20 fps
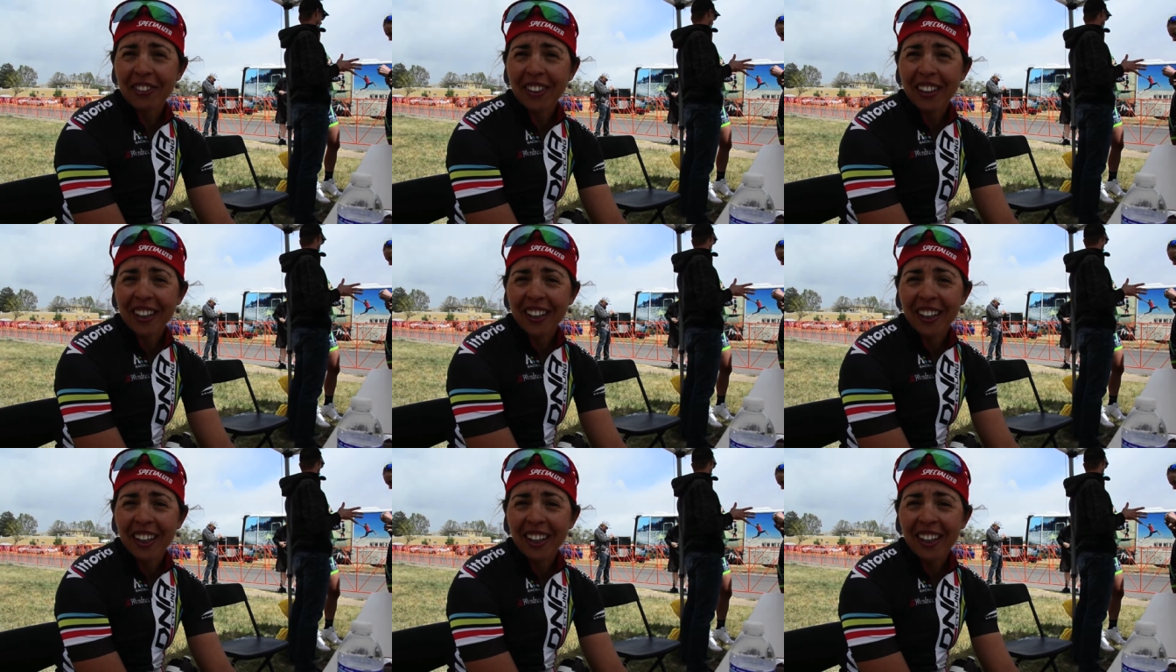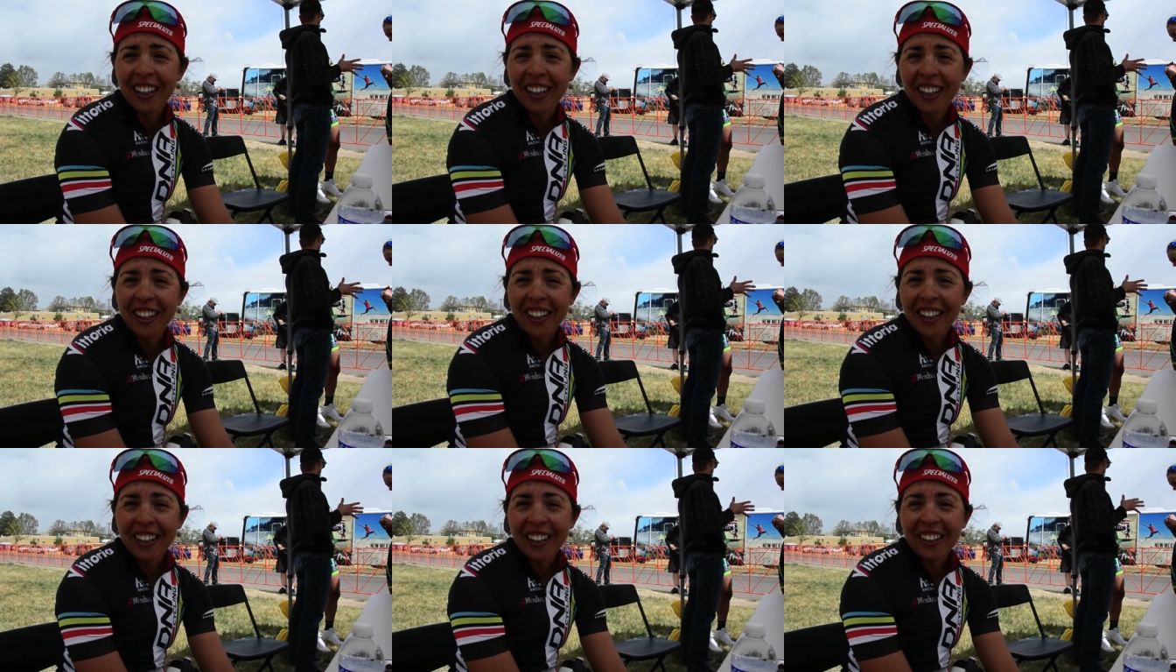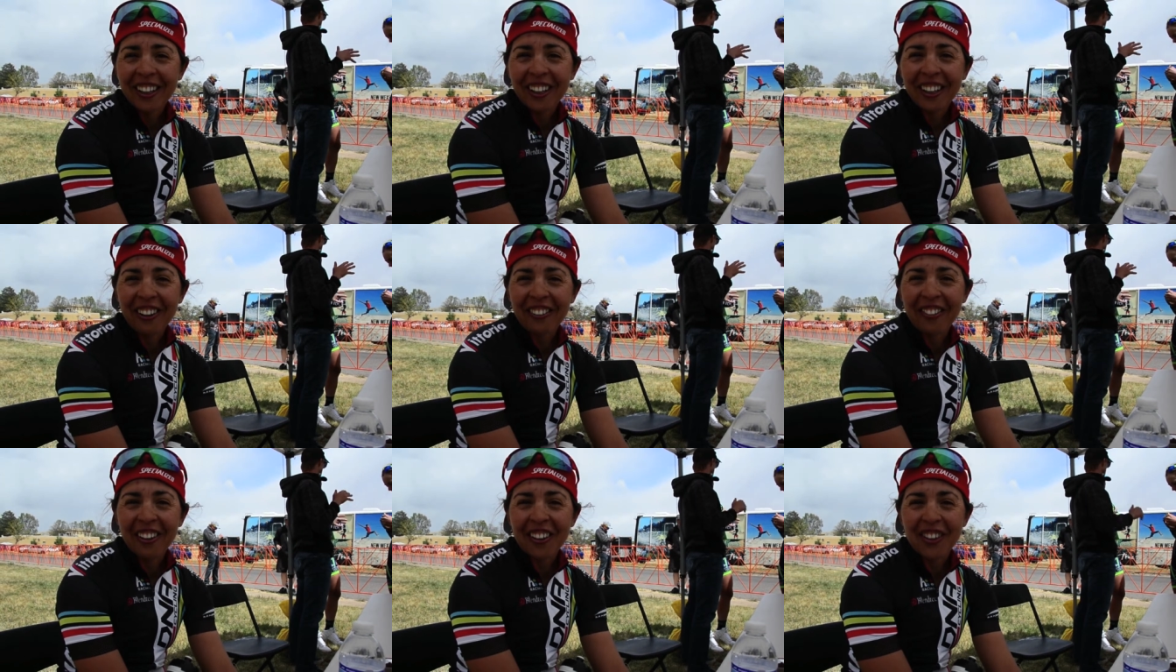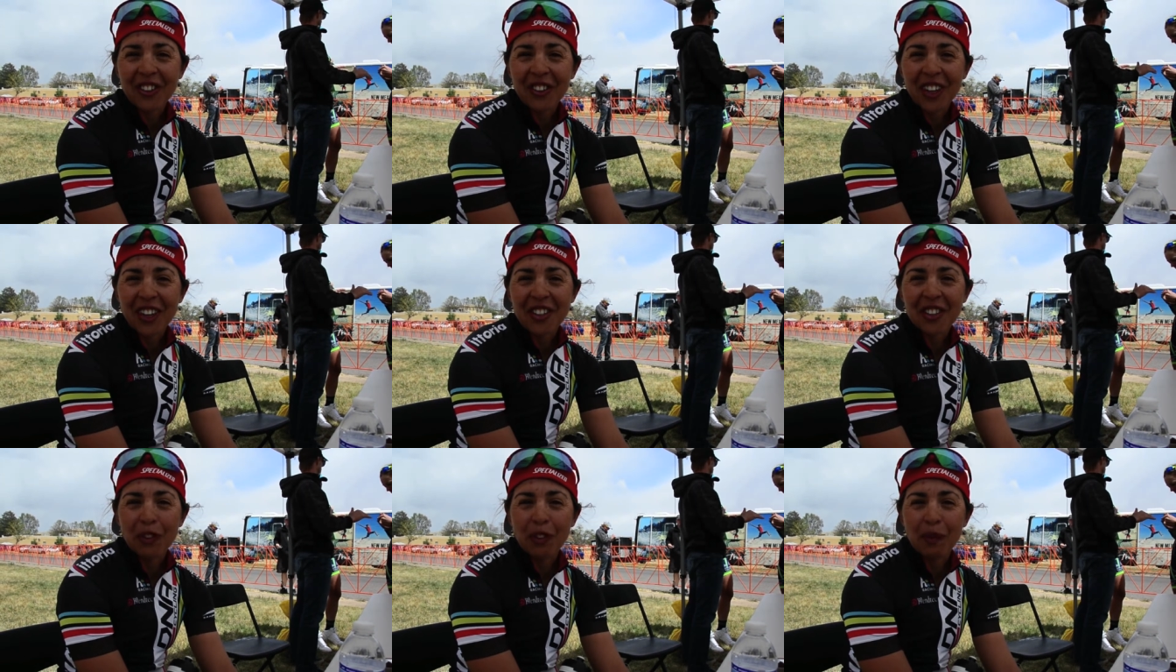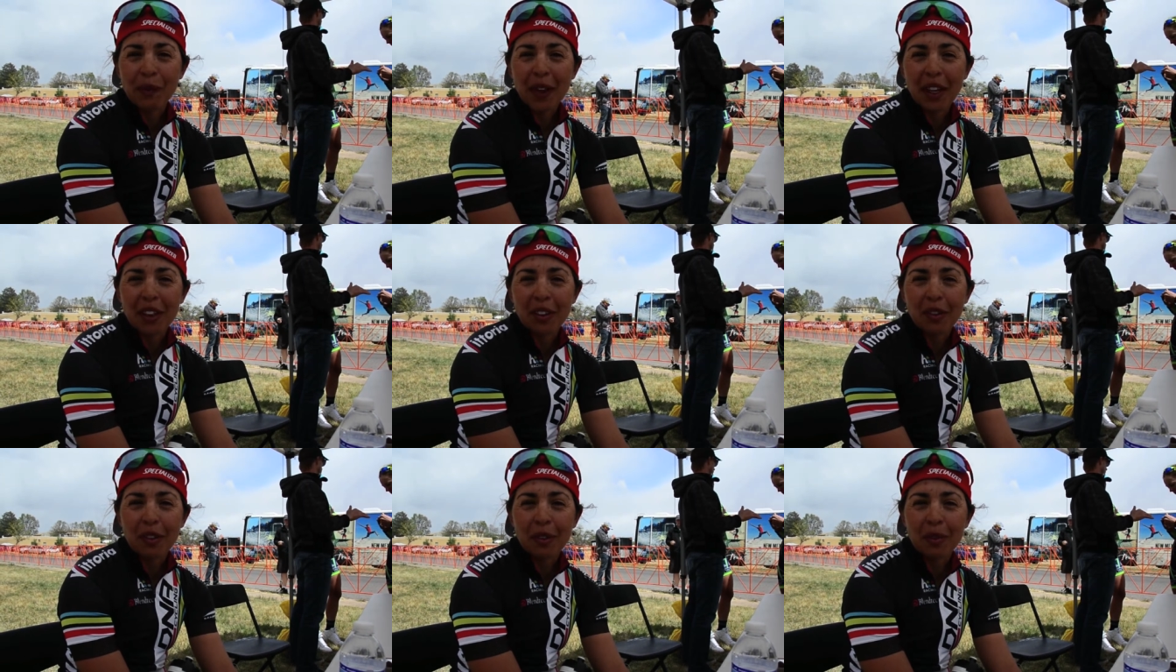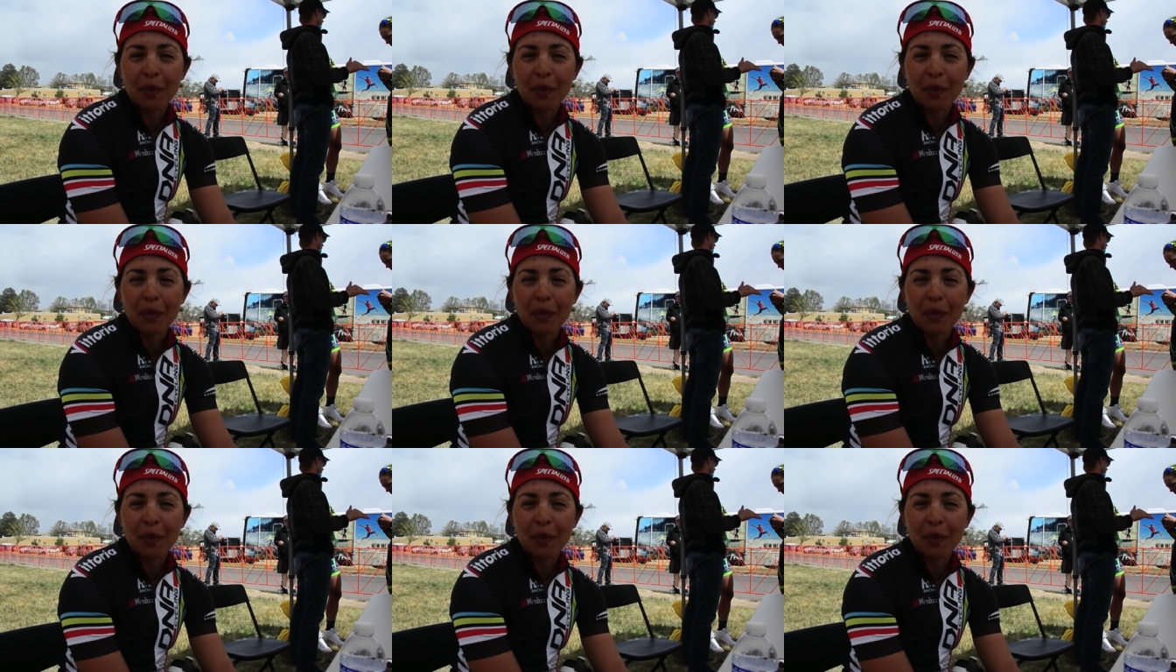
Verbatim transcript: And, uh, you know, this race for me is,